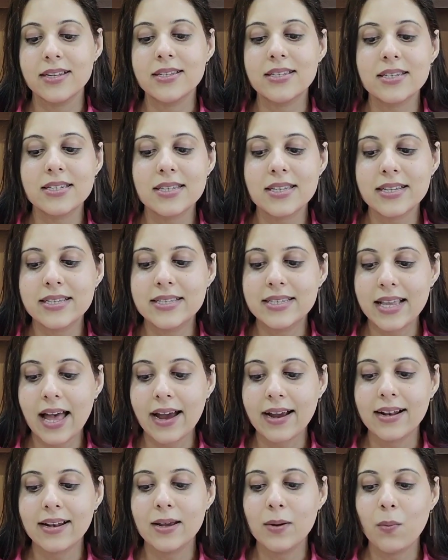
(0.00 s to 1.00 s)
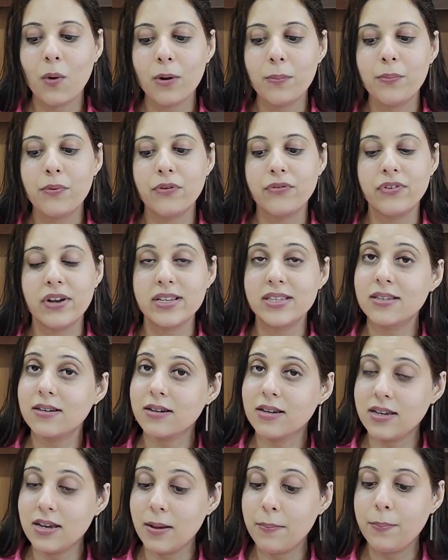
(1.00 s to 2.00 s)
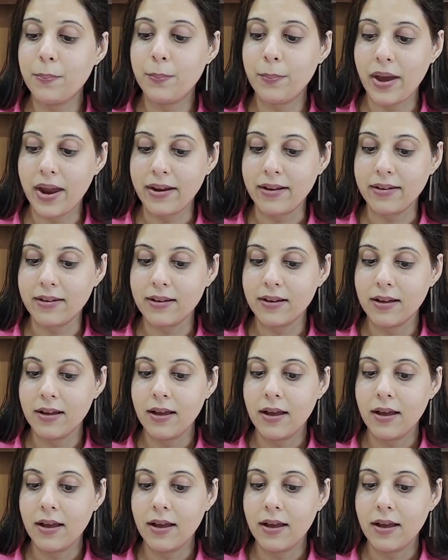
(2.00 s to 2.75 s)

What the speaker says: This is exactly what Professor Yip meant